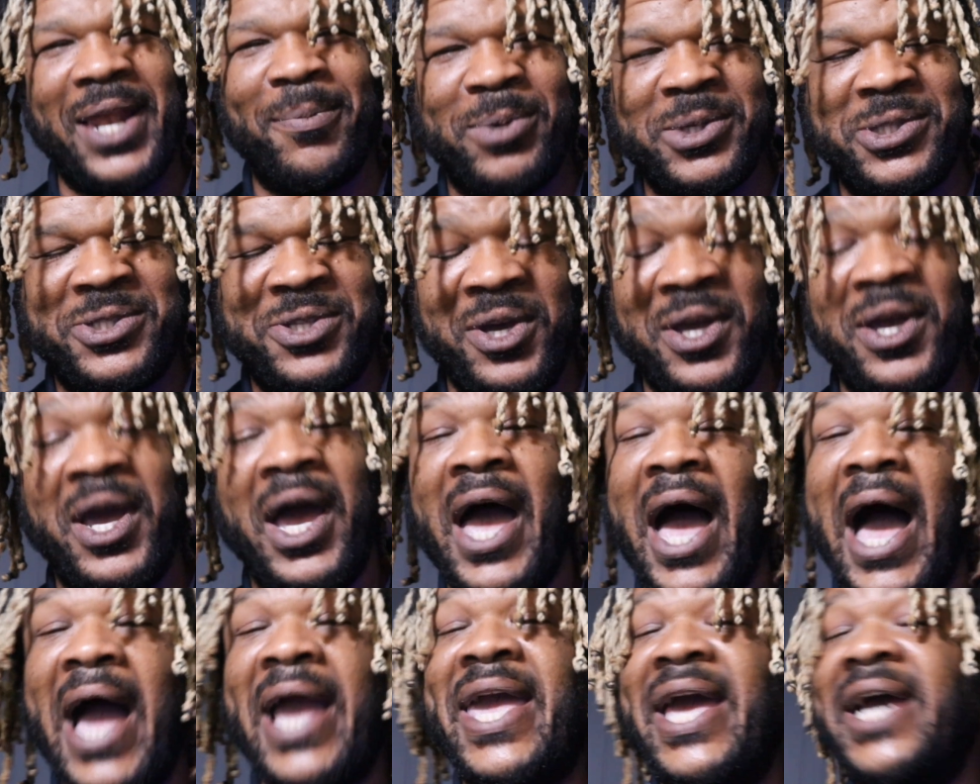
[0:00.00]
to you
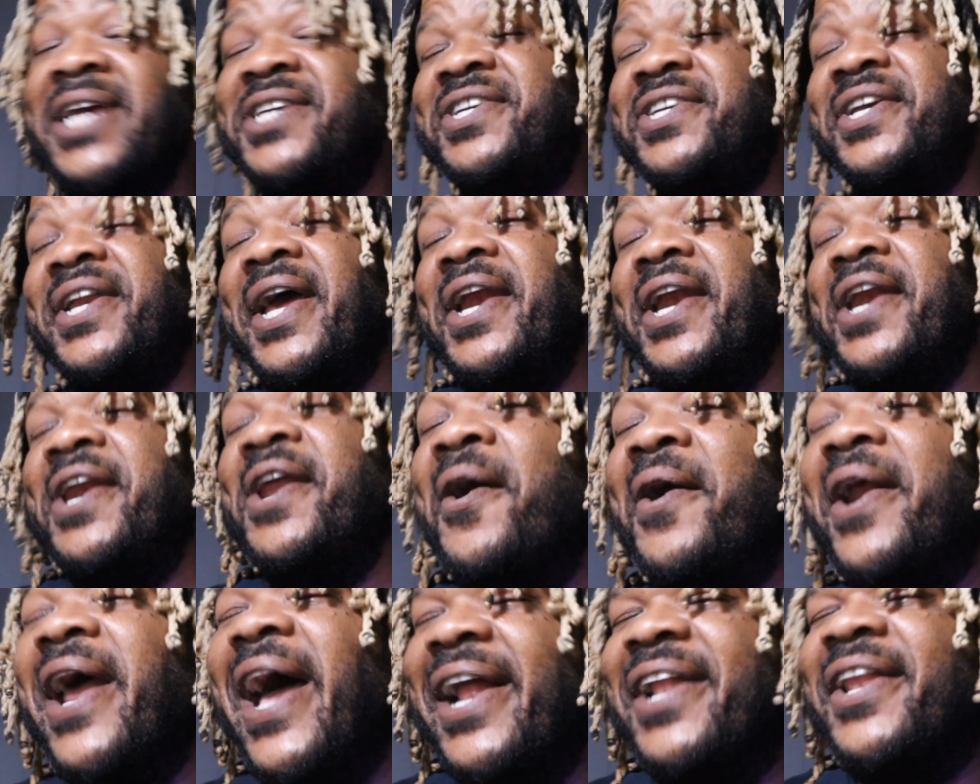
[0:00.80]
i guess you didn't know
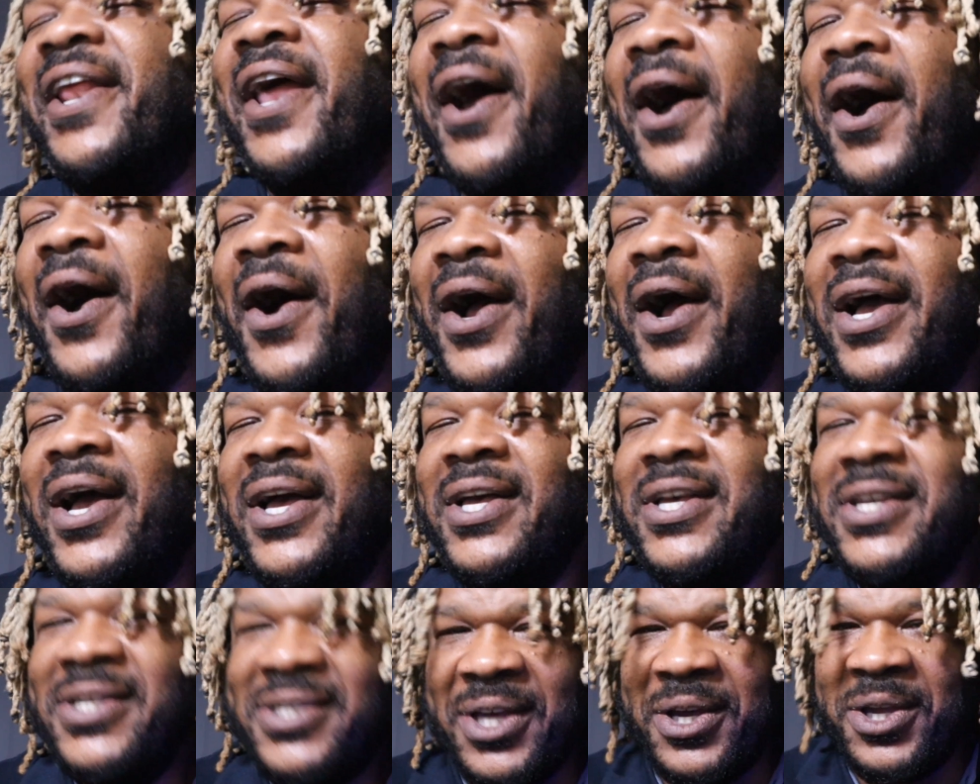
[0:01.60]
that though
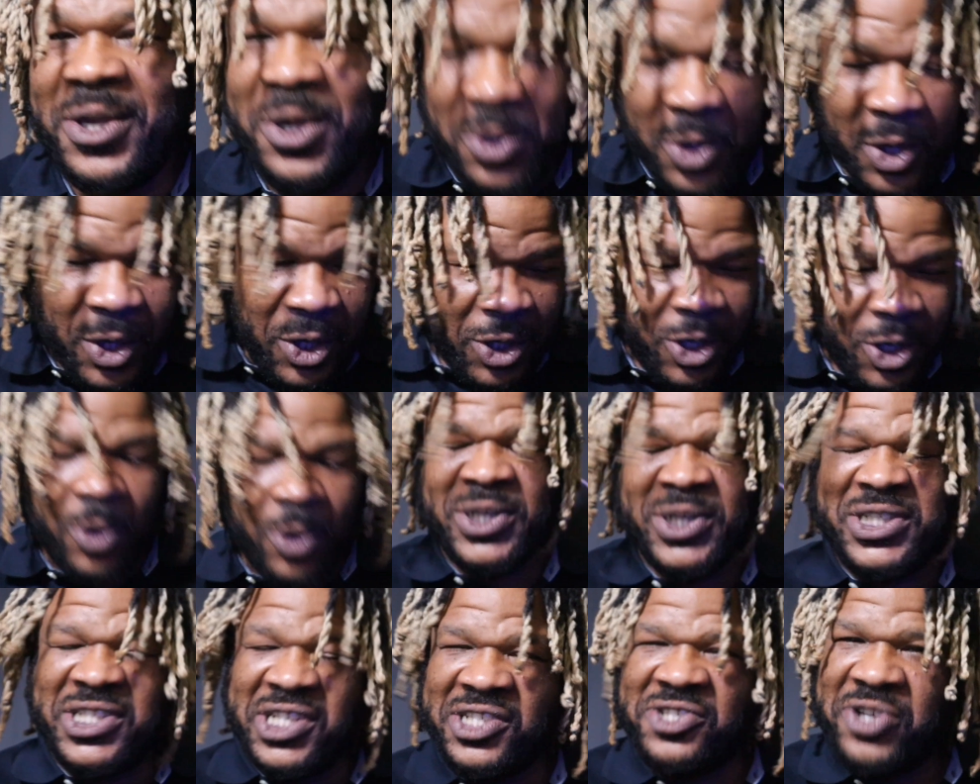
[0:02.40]
so you you were
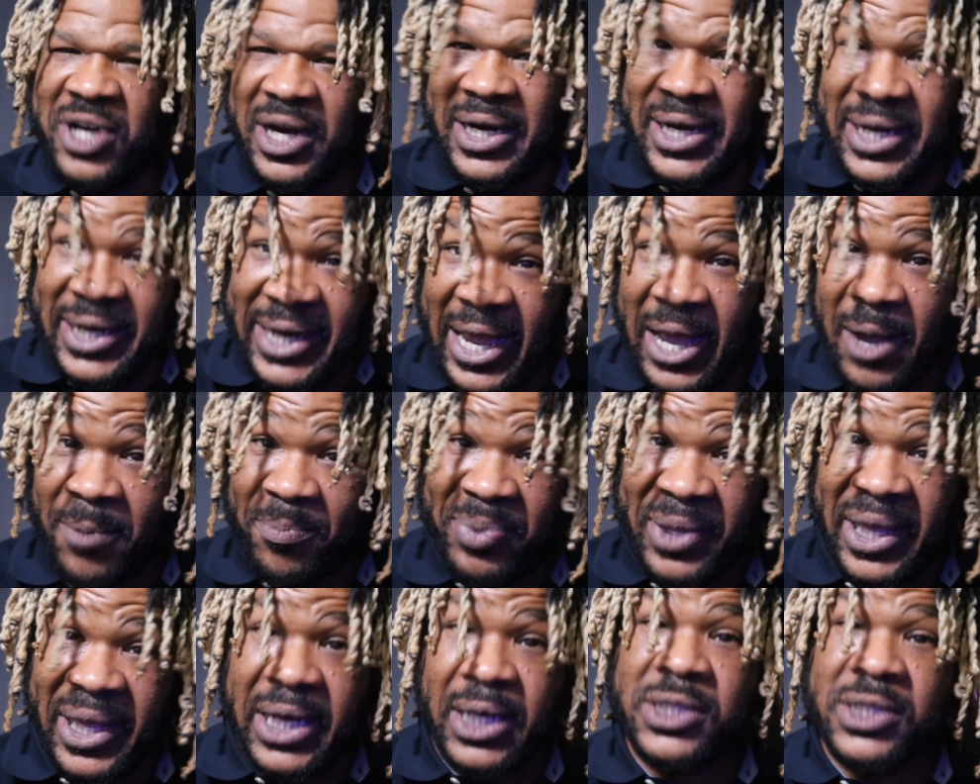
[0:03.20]
just trying to
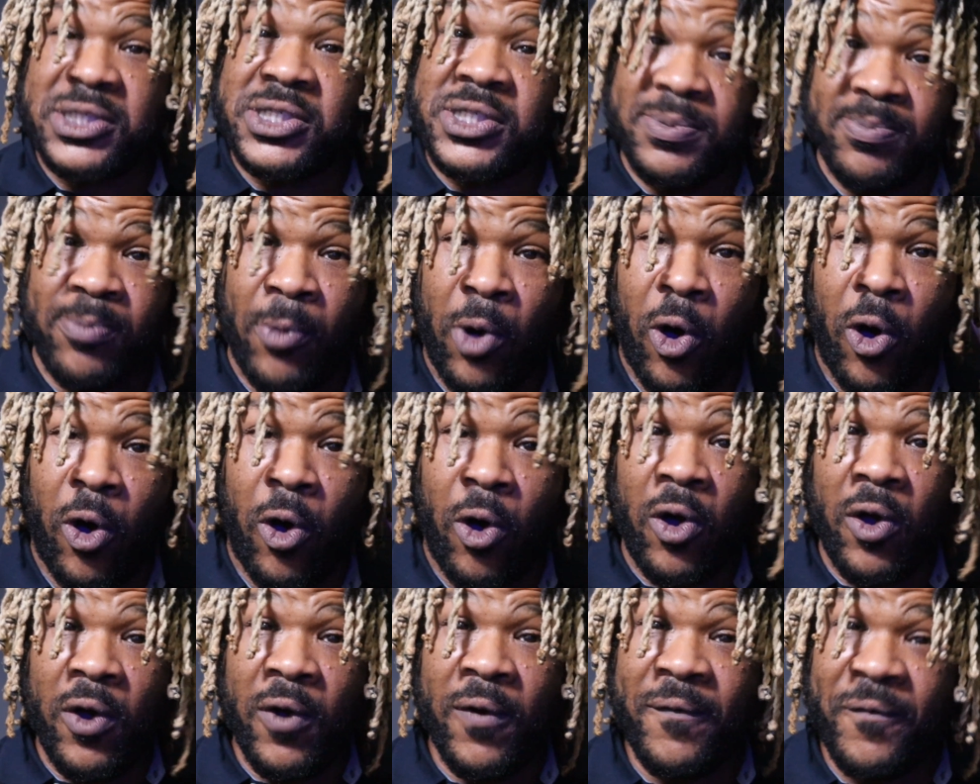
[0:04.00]
downplay the small
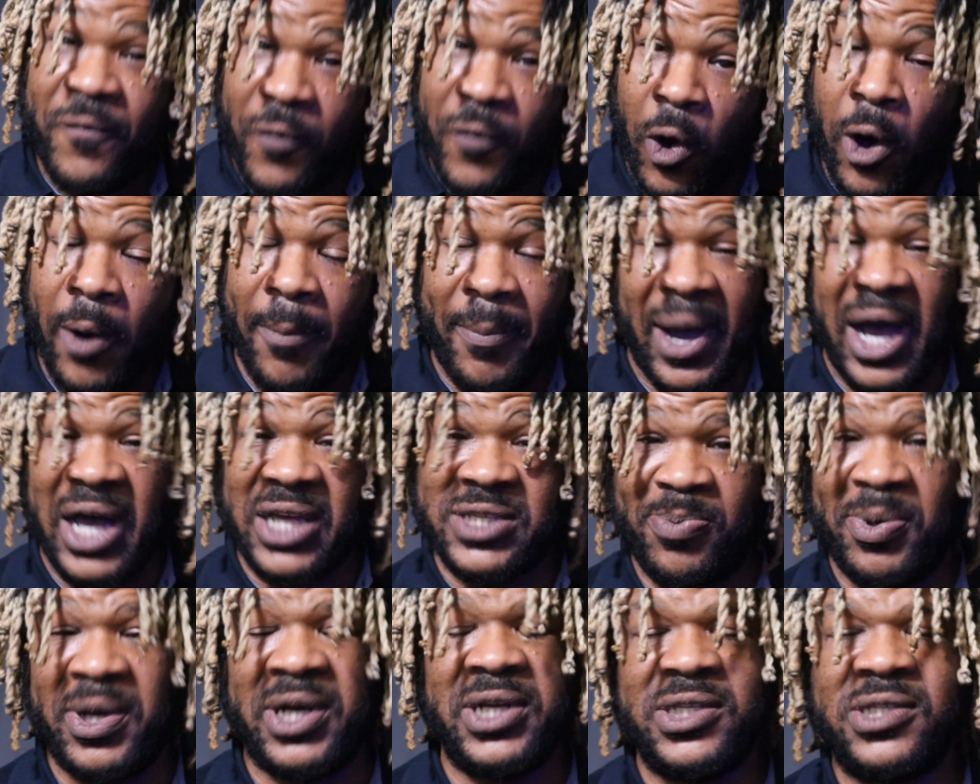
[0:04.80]
four box
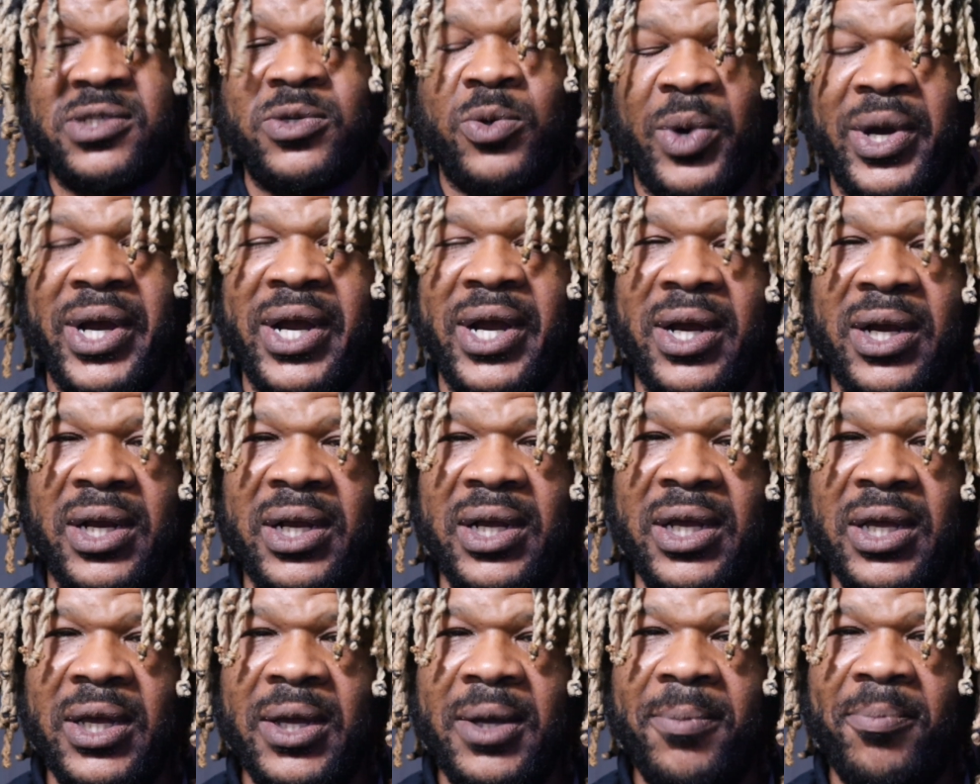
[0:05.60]
Punnett square
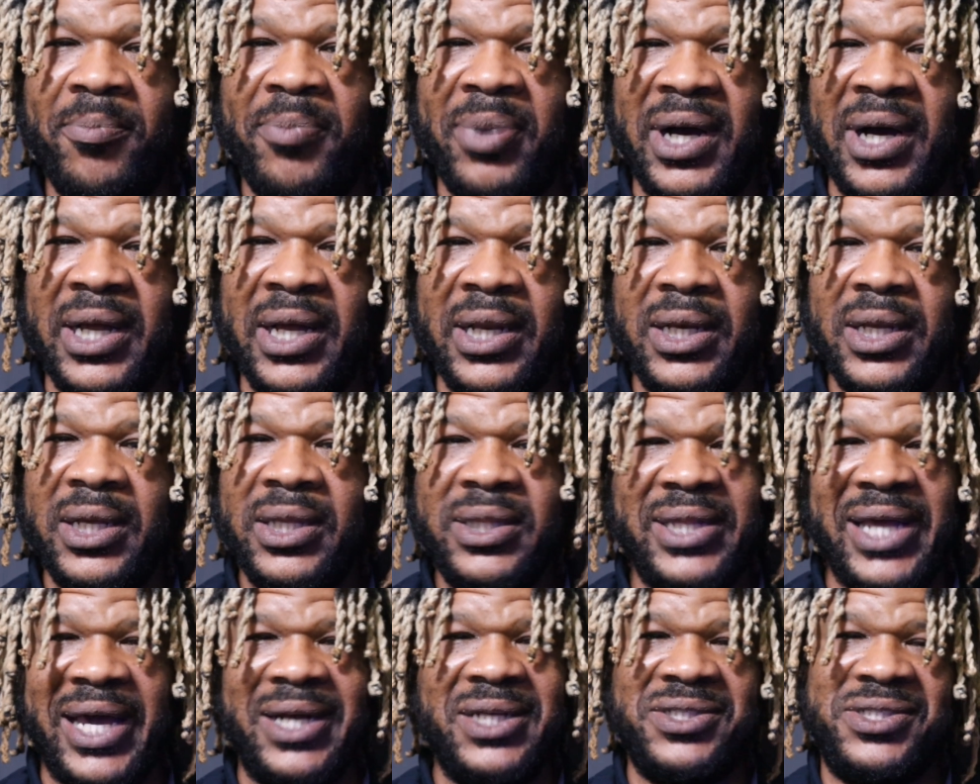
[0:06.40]
but
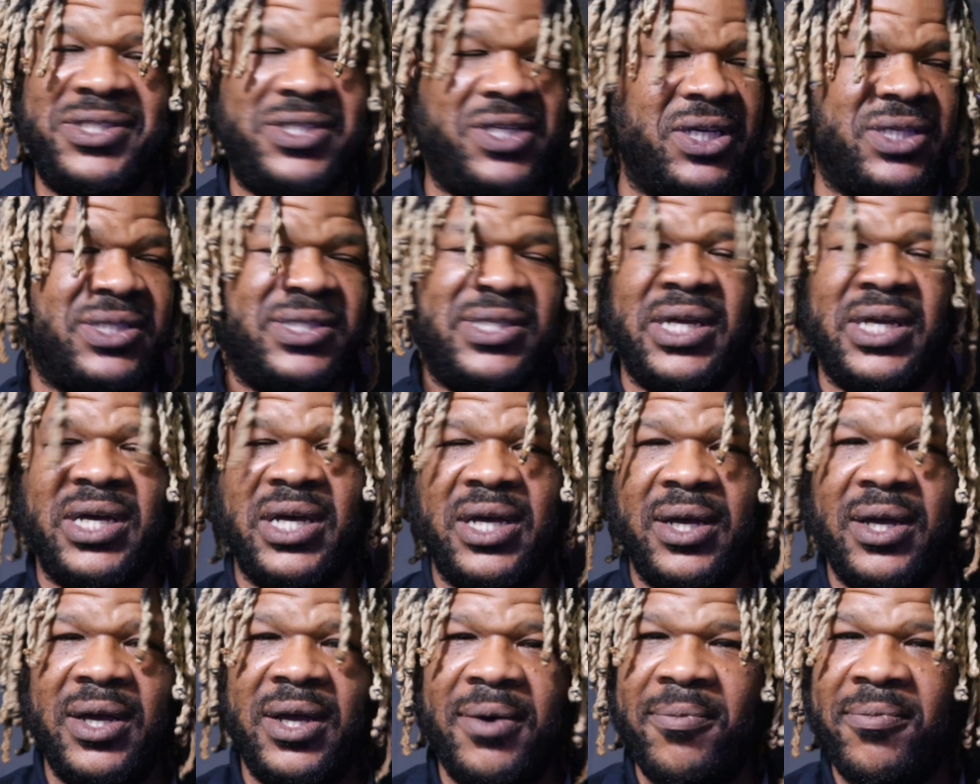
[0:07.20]
that is just a
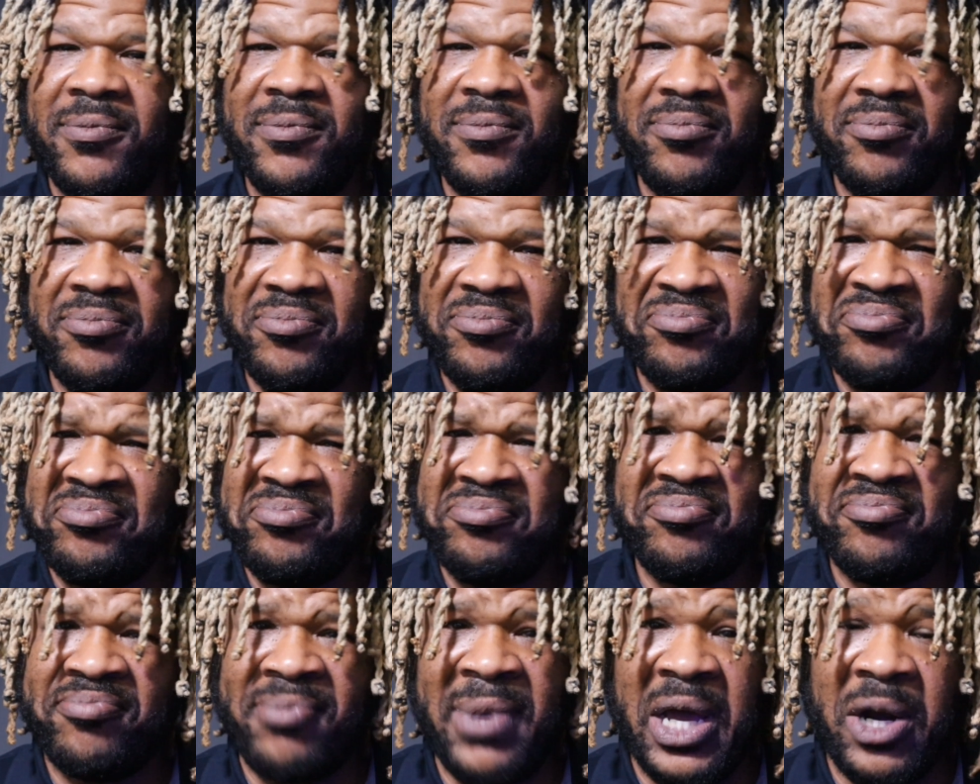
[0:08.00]

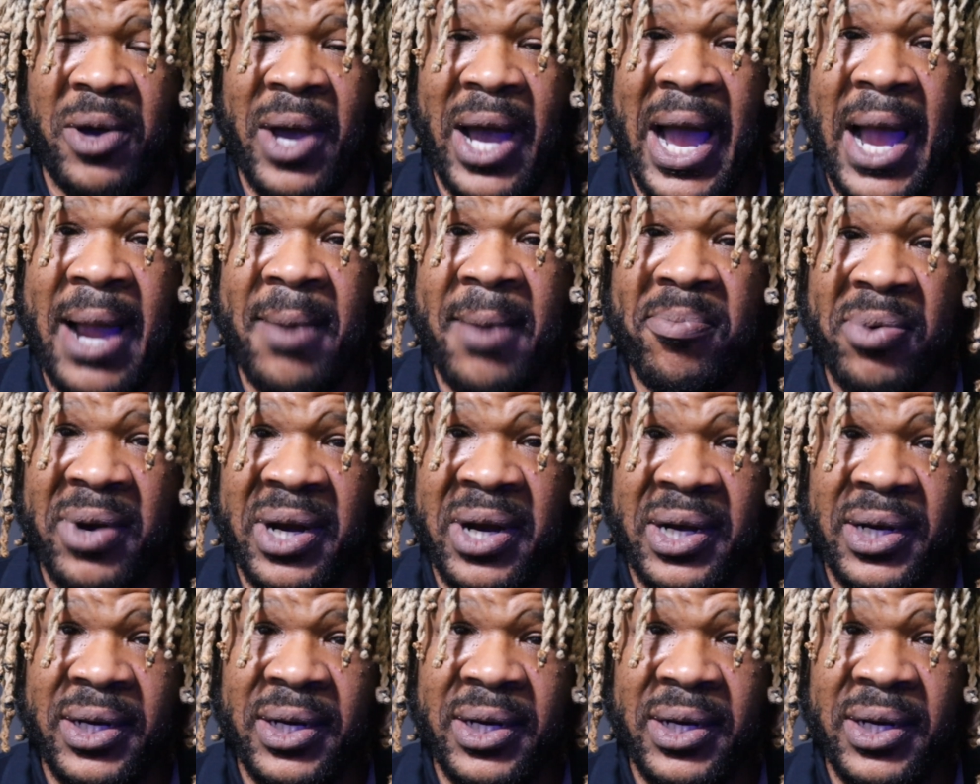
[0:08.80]
monohybrid